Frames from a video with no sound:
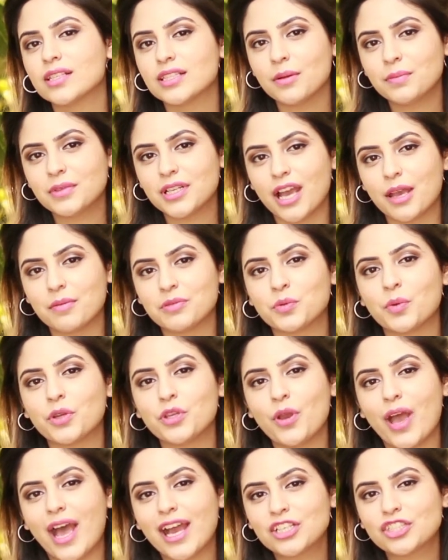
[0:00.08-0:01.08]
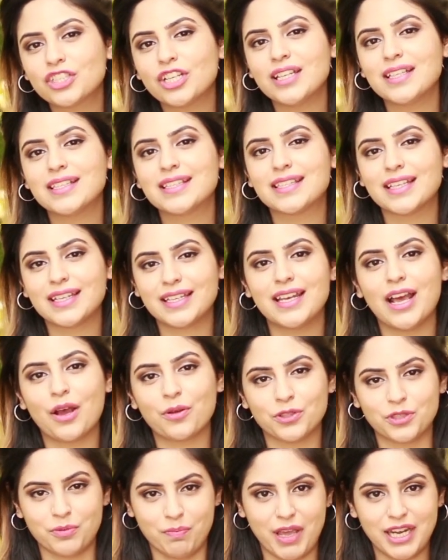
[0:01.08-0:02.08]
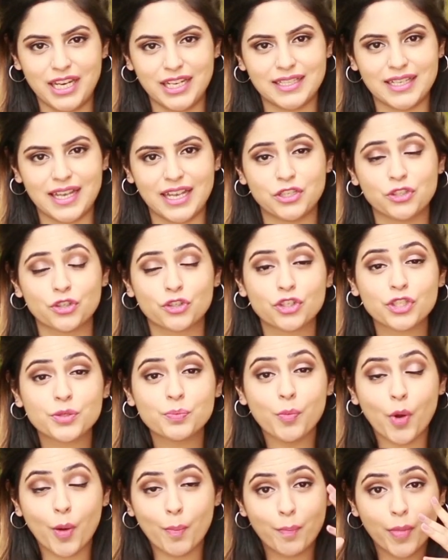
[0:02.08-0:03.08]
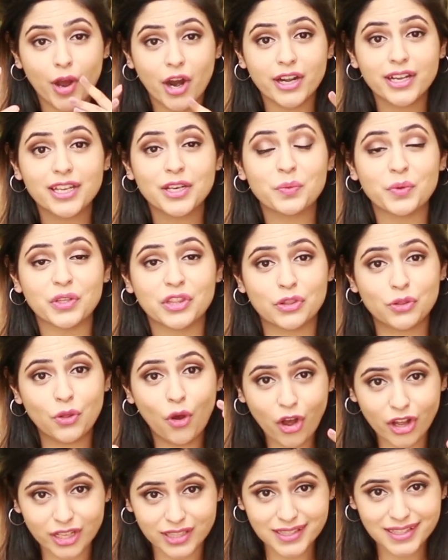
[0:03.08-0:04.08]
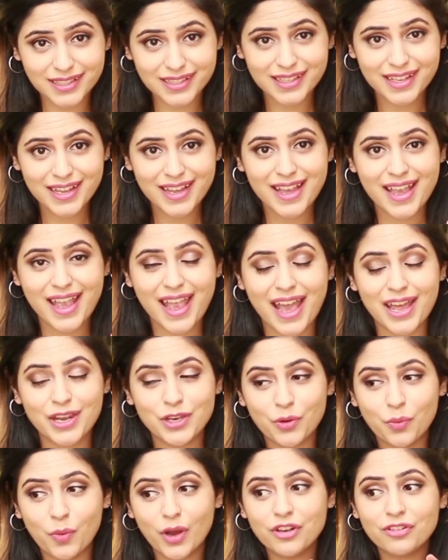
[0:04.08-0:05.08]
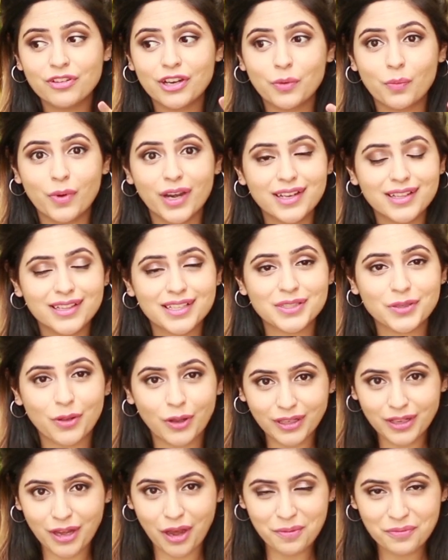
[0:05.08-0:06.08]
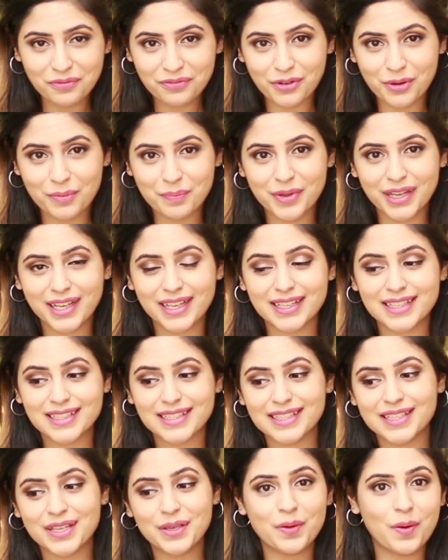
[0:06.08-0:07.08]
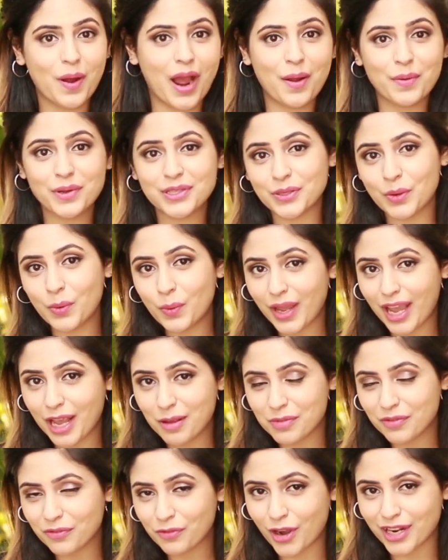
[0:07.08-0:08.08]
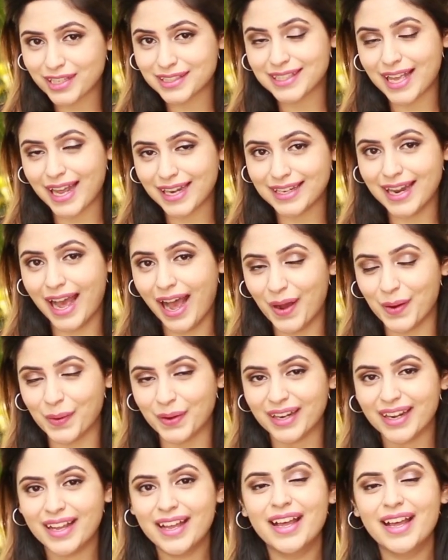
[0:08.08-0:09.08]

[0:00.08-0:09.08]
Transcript: Sometimes when you actually sit down to meditate, you're just bombarded with thoughts. And you're wondering, where did this all come from? Because, you know, I was okay before I sat down.